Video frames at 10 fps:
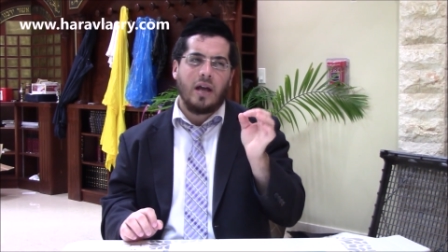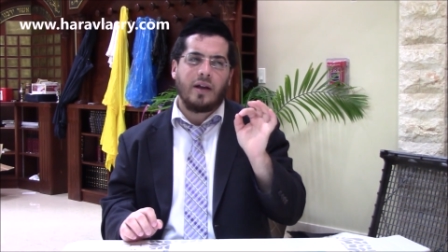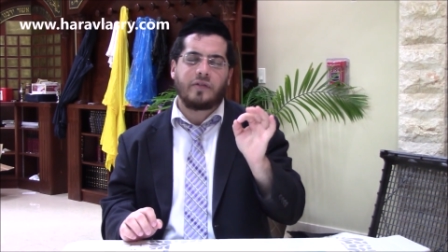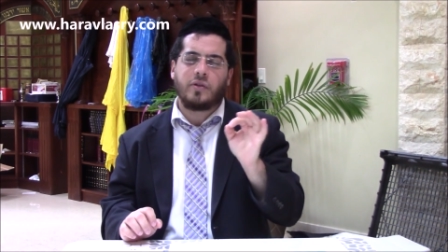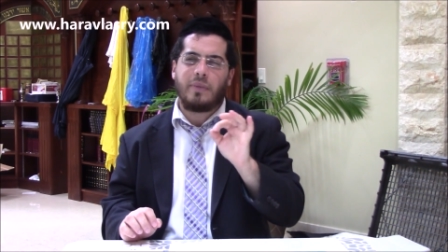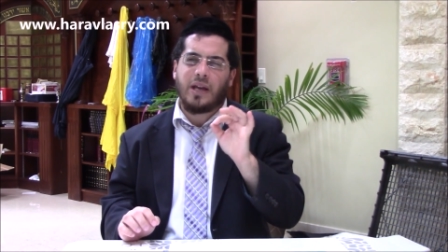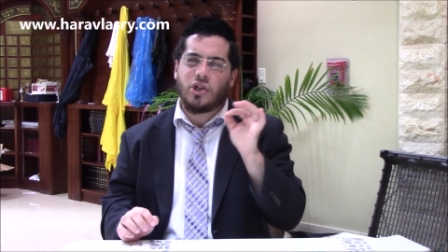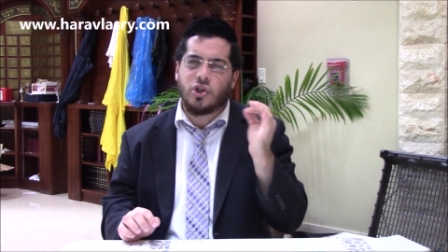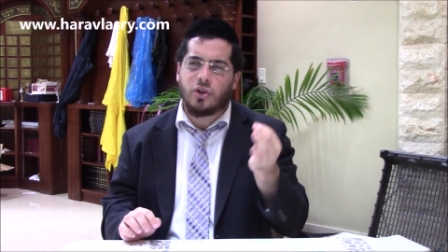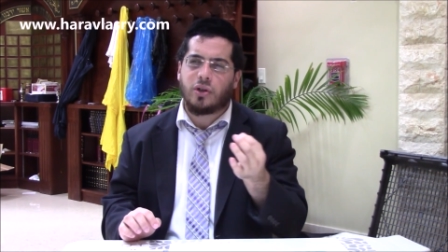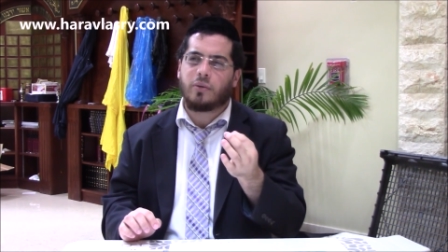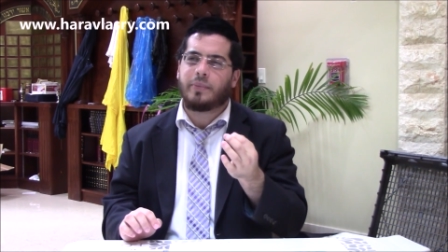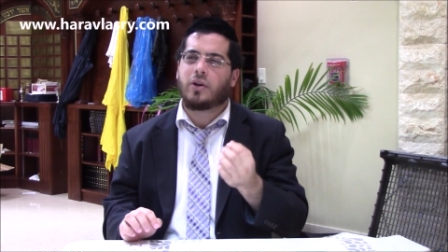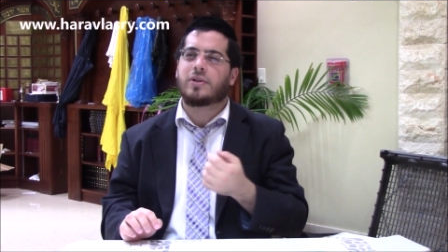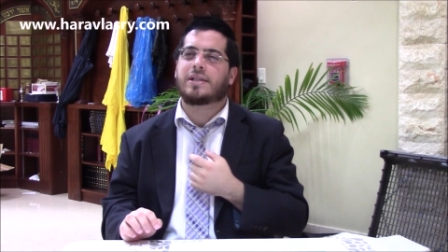You have to make sure,
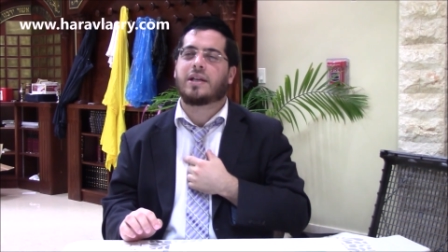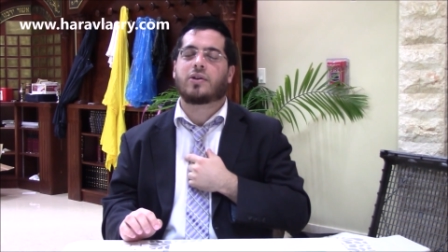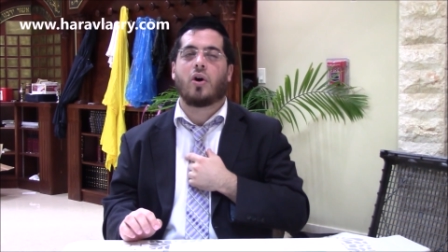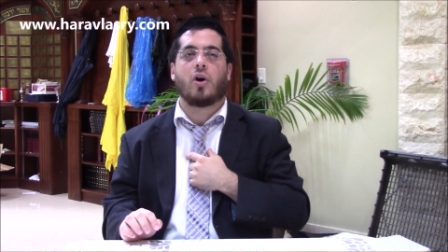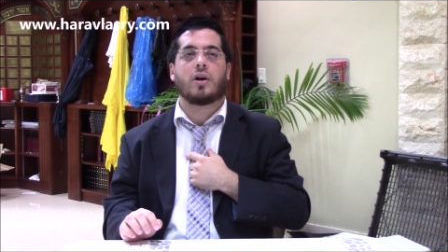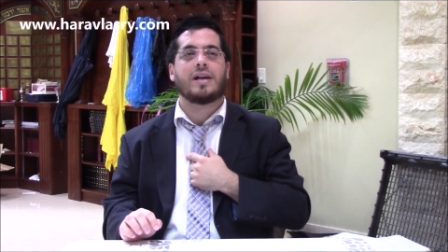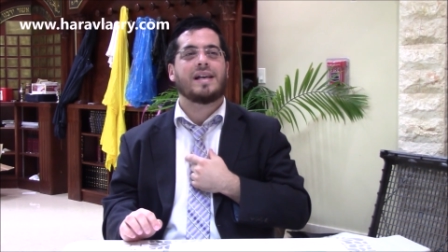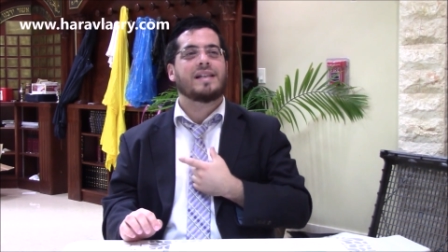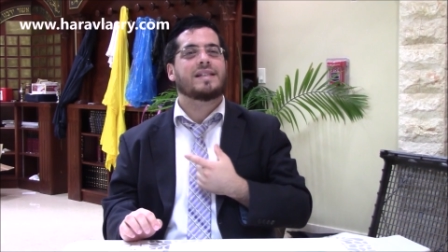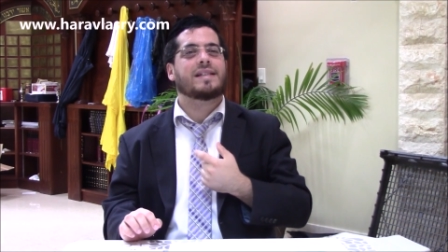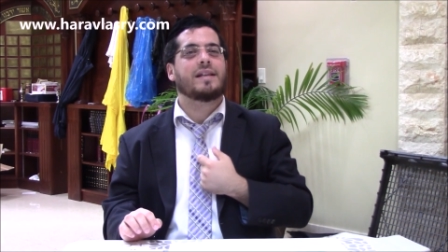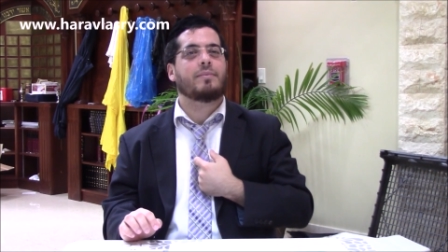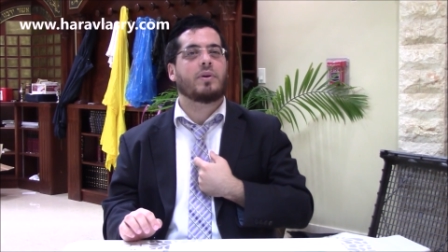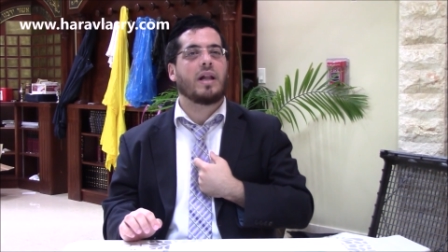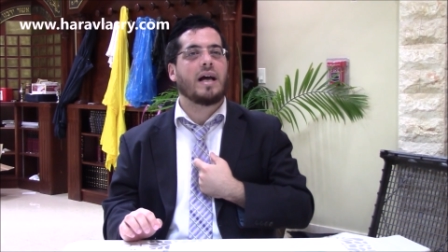because the etrog
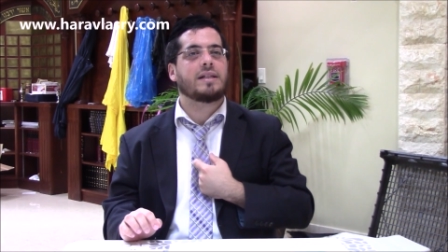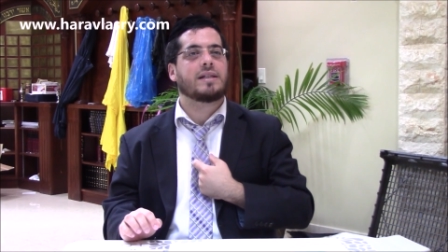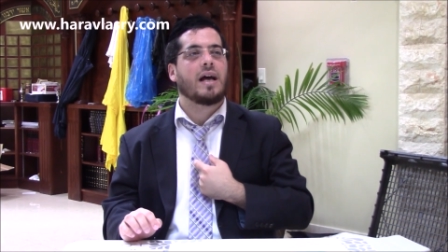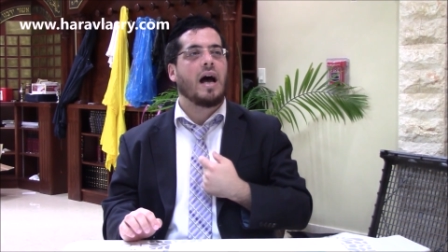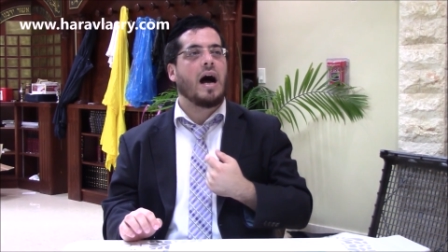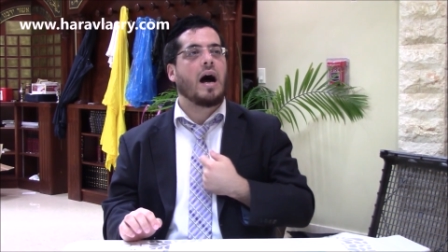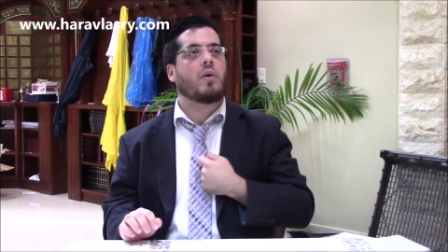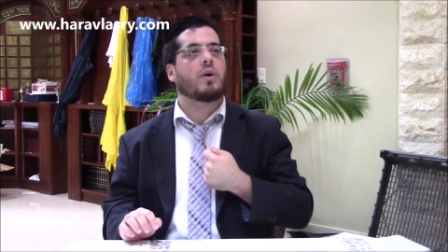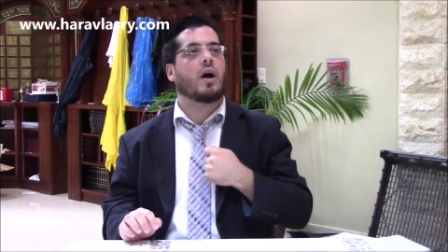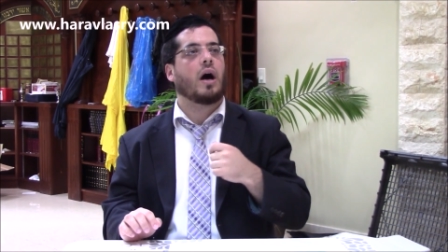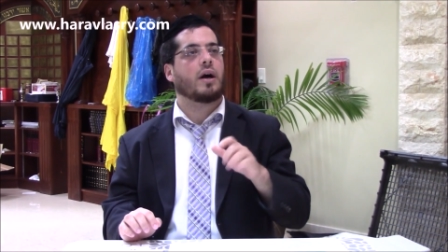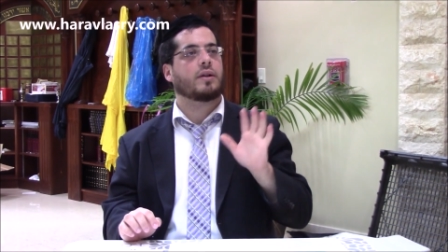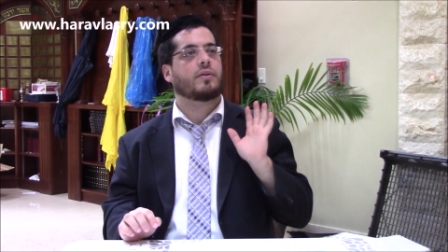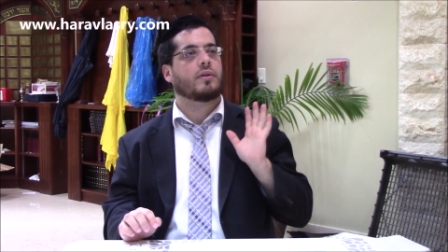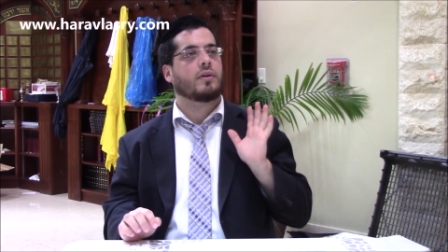symbolize our
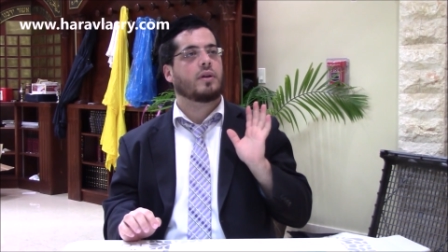heart.